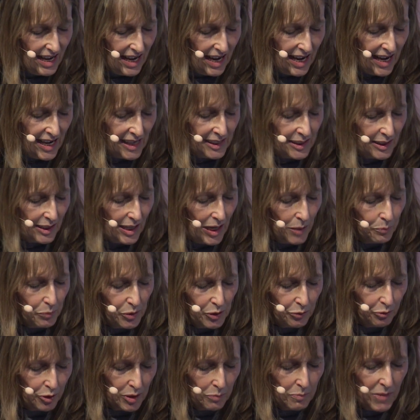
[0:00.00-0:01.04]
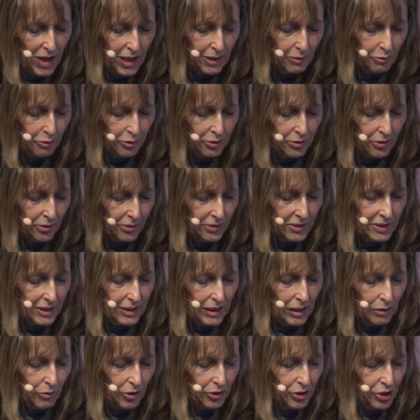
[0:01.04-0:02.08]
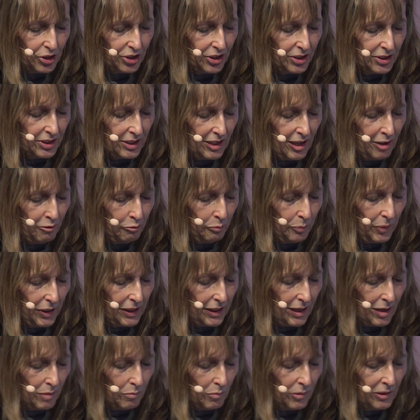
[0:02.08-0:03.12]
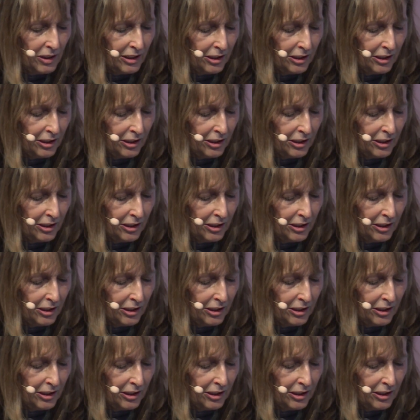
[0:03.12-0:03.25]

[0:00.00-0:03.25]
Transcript: Health apps for smartphones and watches have become